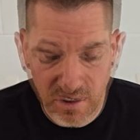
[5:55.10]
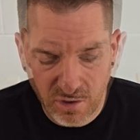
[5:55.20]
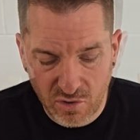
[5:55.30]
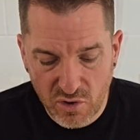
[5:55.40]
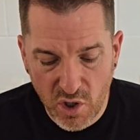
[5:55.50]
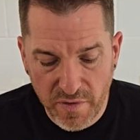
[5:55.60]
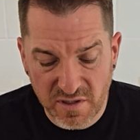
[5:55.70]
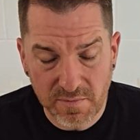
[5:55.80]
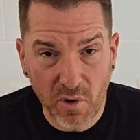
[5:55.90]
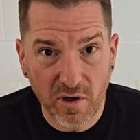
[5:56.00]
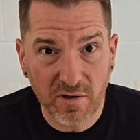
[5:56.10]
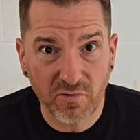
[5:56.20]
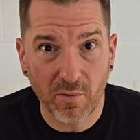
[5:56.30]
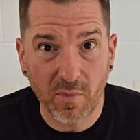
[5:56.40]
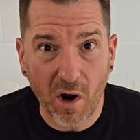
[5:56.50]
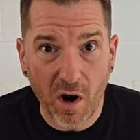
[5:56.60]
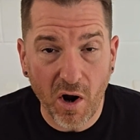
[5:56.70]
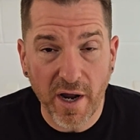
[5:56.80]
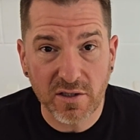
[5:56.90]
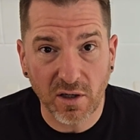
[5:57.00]
You can turn the smoke from
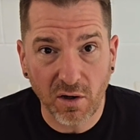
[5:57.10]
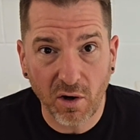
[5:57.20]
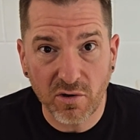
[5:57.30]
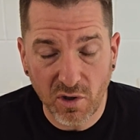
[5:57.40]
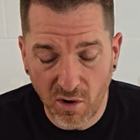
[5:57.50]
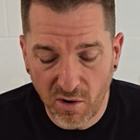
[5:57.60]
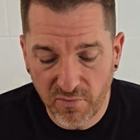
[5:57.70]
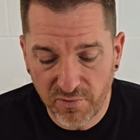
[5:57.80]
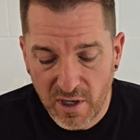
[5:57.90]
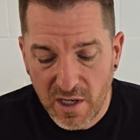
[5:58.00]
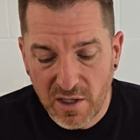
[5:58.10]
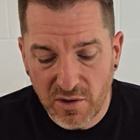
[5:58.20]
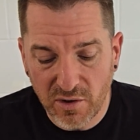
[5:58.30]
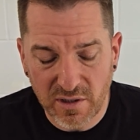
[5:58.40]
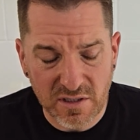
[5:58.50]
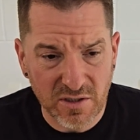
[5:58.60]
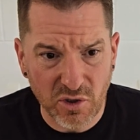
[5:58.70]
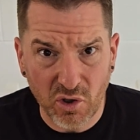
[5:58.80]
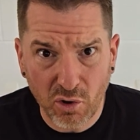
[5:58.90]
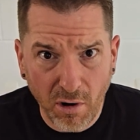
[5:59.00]
high to low to off. You can
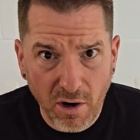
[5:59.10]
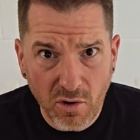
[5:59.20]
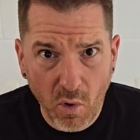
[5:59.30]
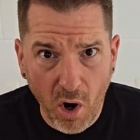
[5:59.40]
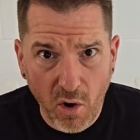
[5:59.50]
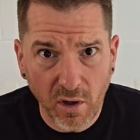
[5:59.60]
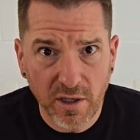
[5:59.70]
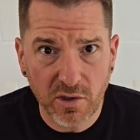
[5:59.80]
do chrono only, you